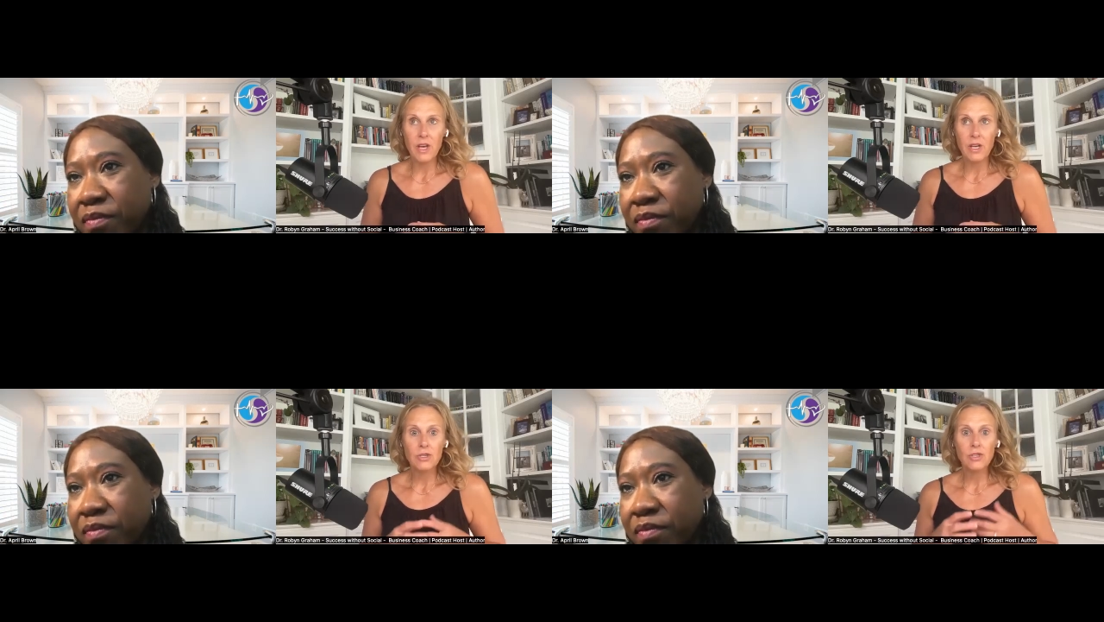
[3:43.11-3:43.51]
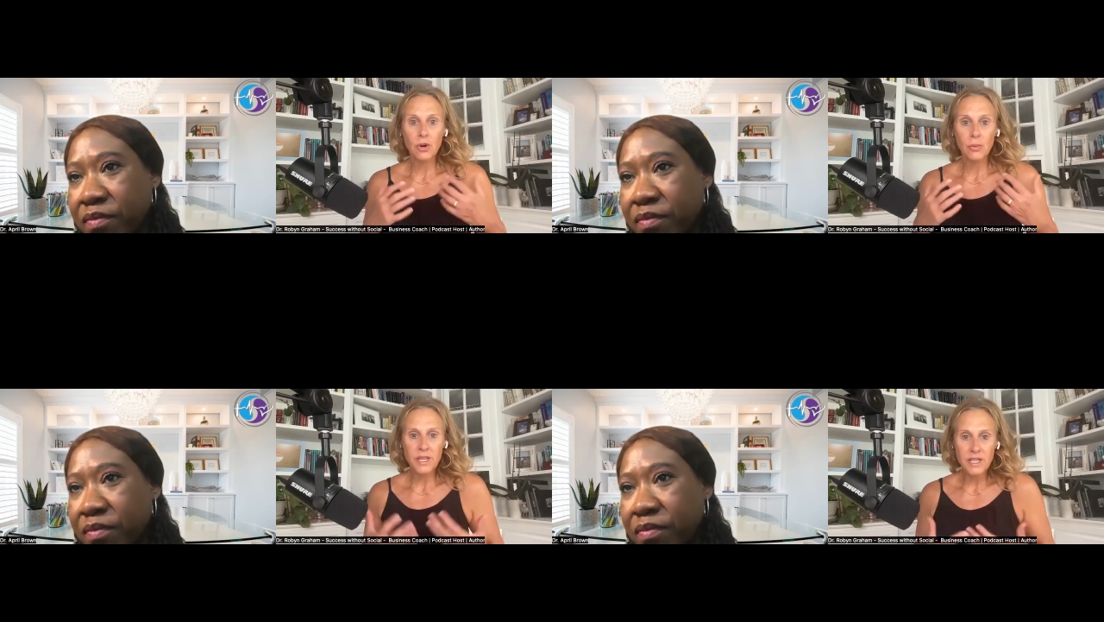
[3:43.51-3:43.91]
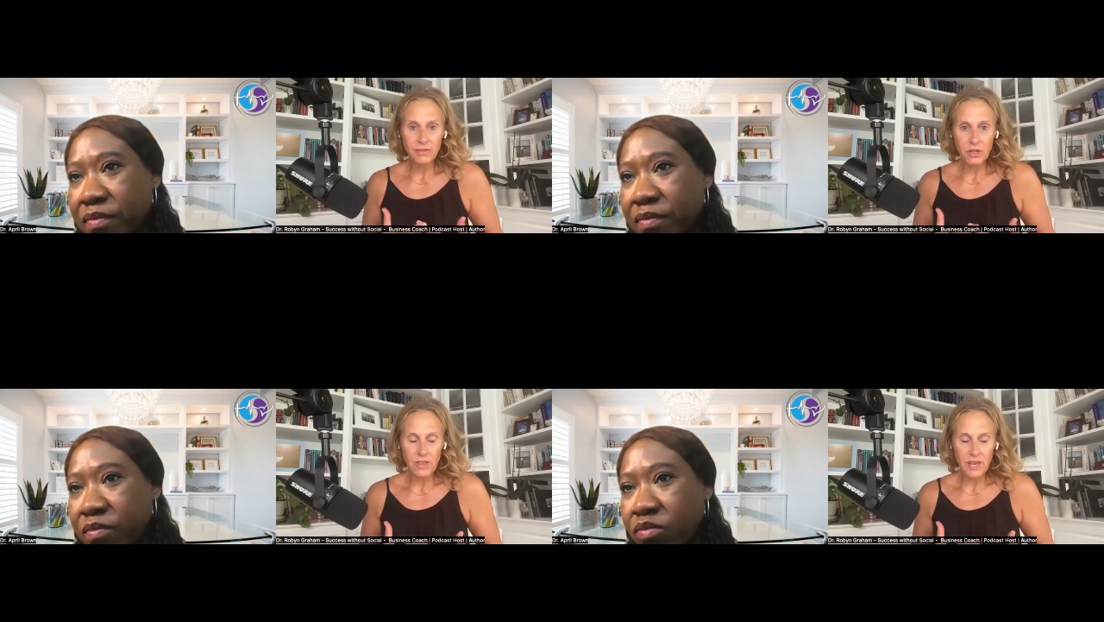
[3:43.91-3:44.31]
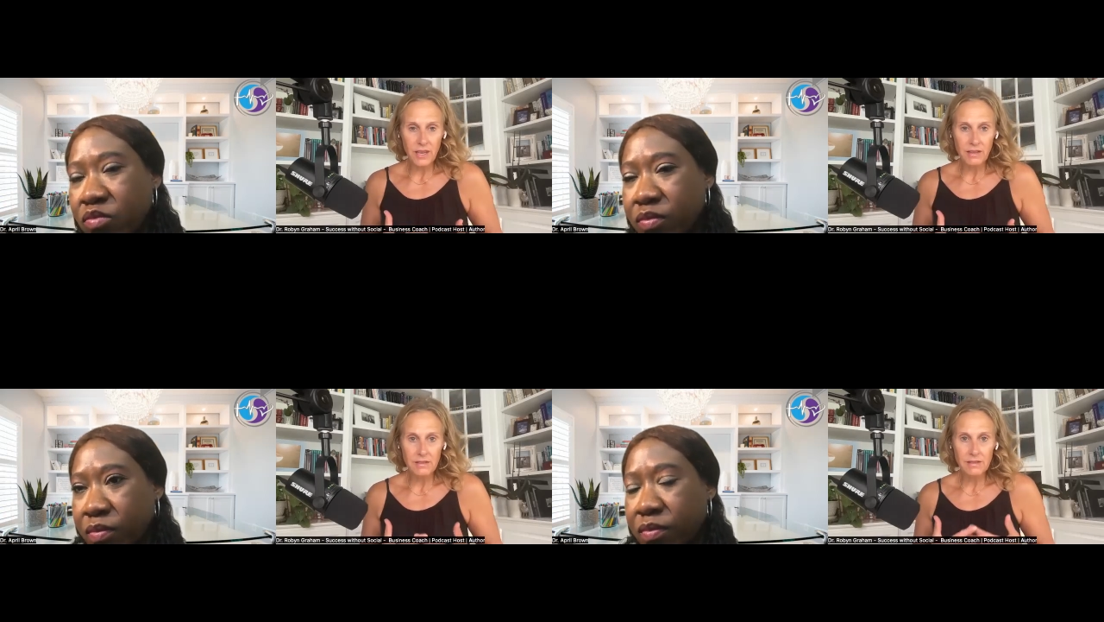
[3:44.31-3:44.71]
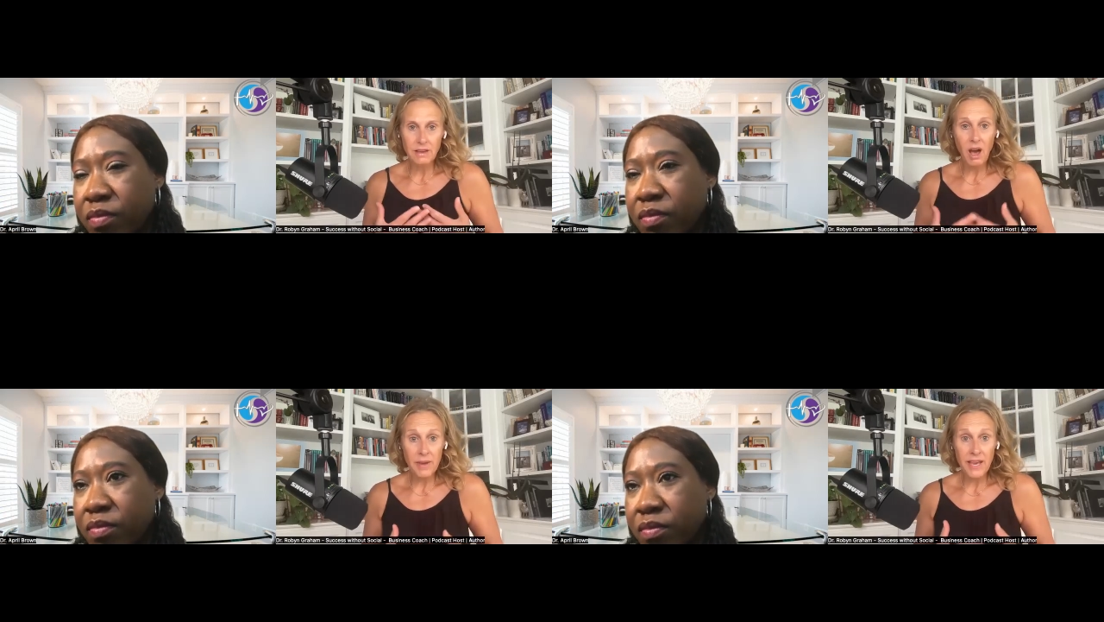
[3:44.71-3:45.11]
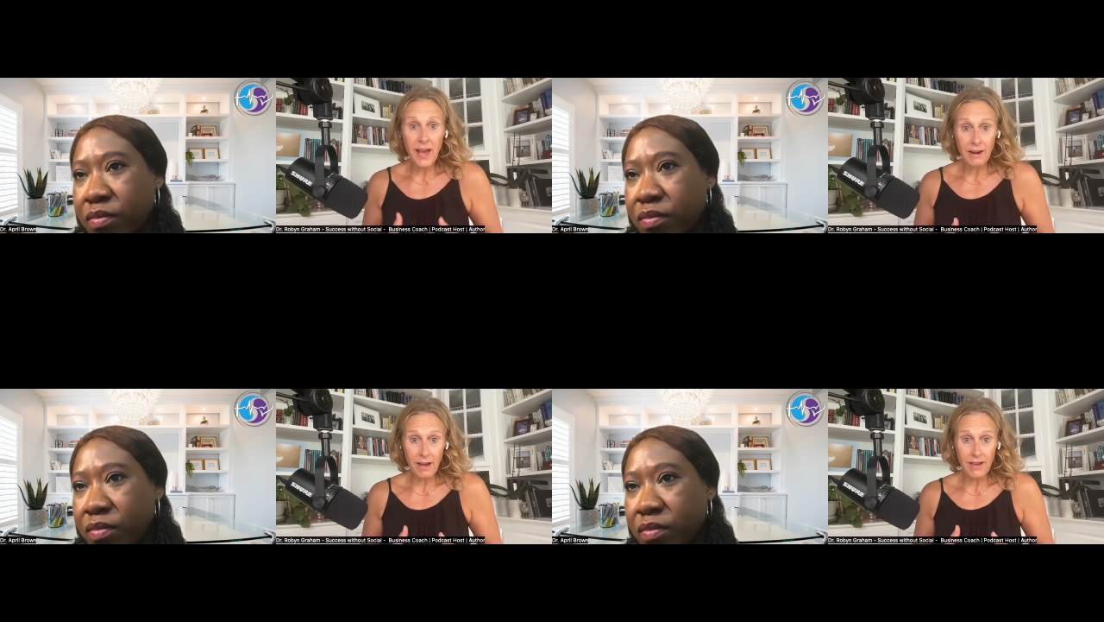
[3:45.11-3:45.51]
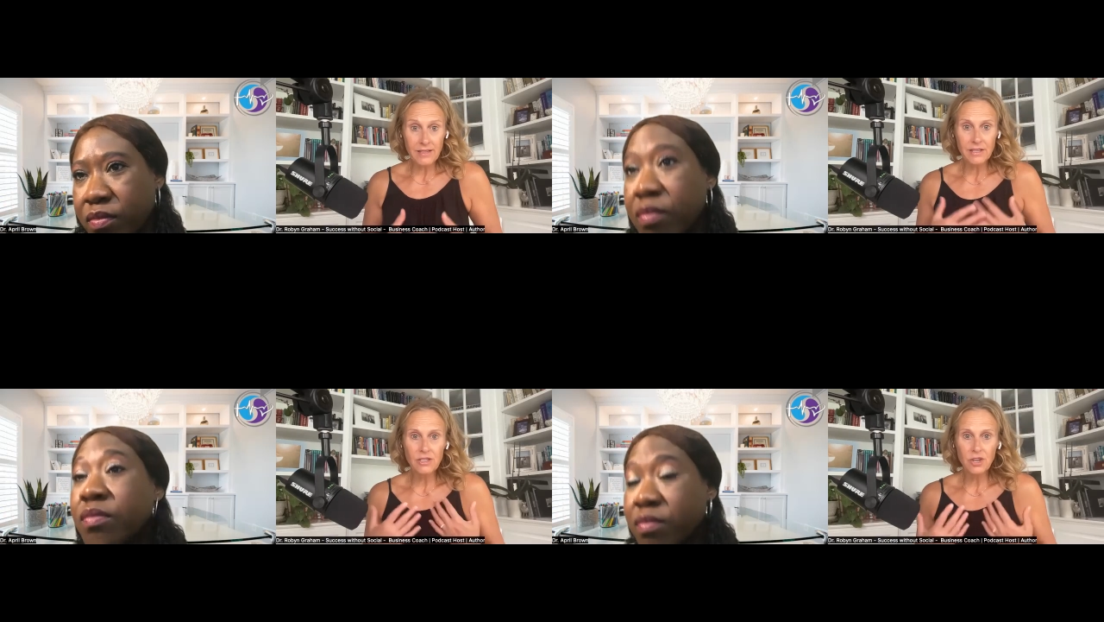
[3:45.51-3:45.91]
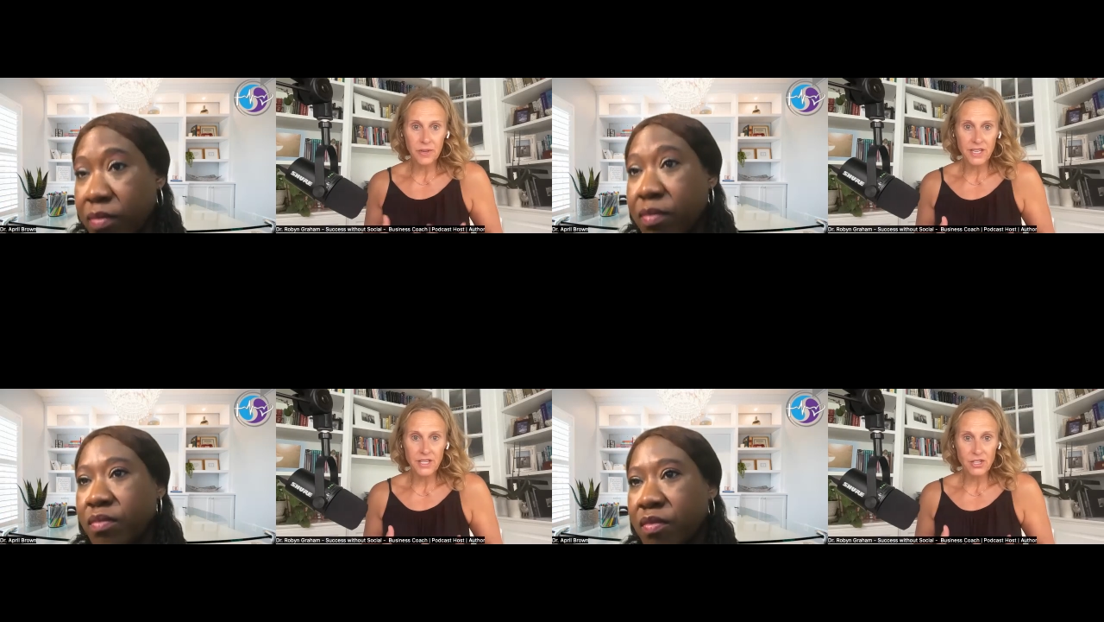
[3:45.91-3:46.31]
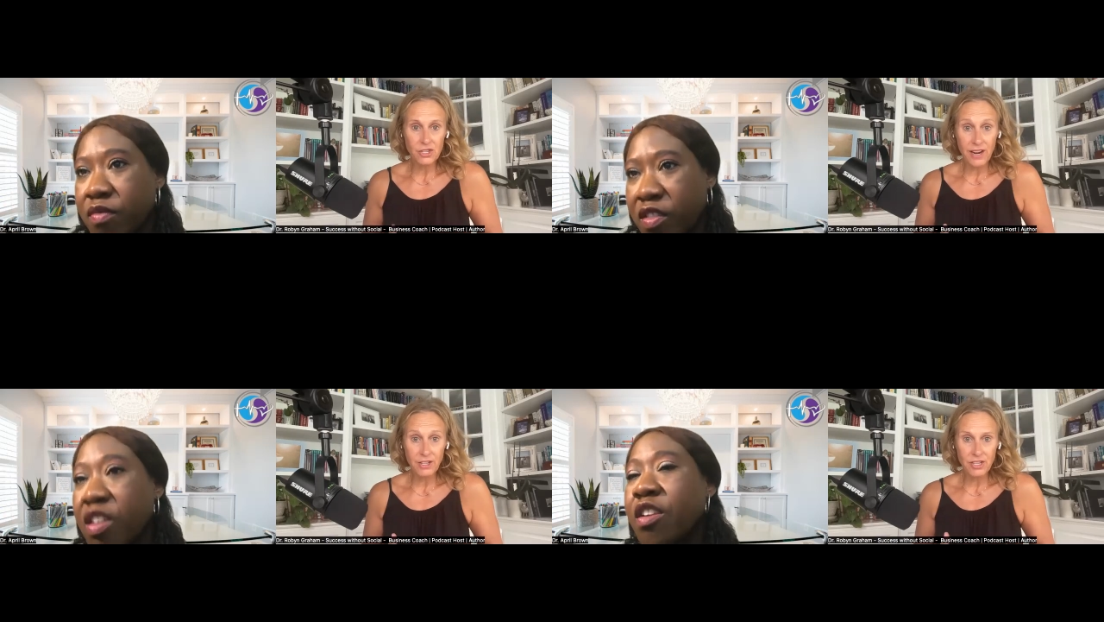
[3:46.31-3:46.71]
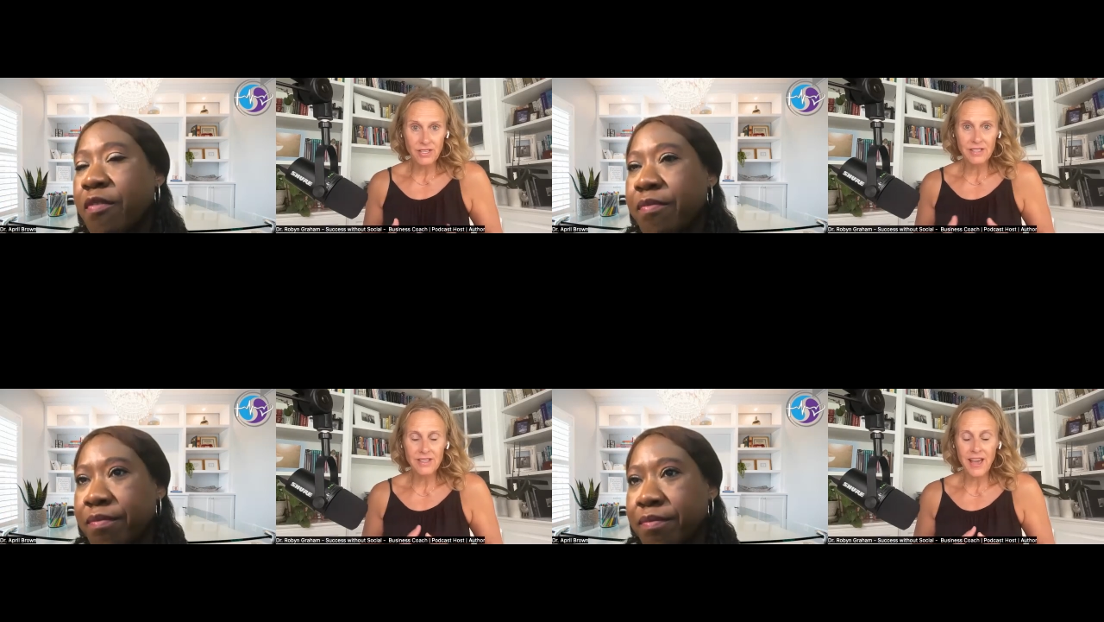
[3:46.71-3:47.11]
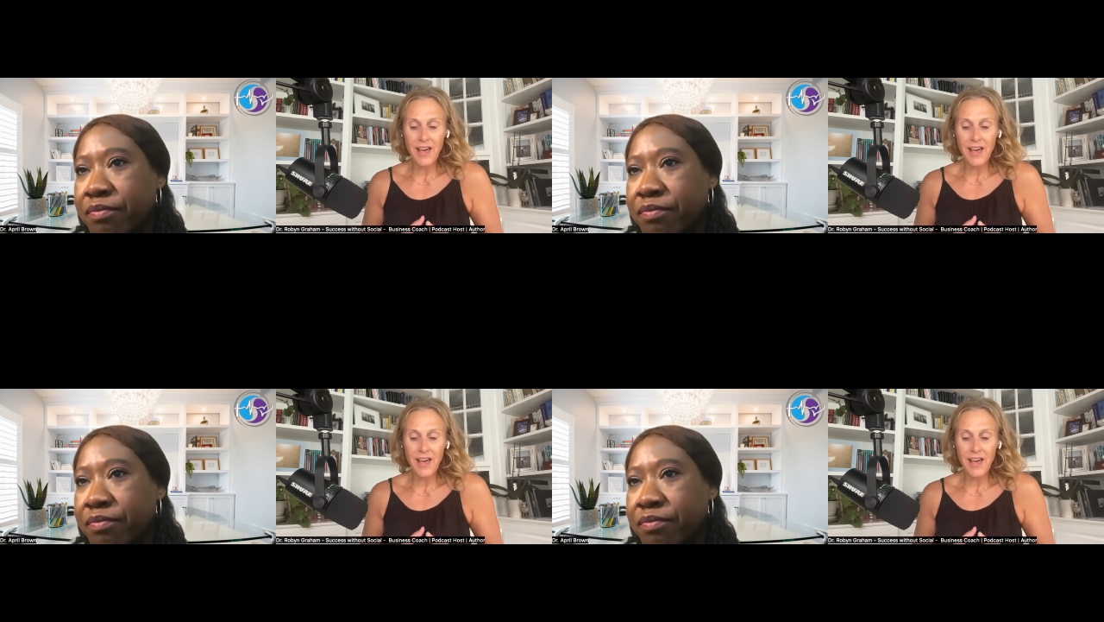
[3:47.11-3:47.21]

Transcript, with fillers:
Speaker 1: so many different things coming at us, so many distractions.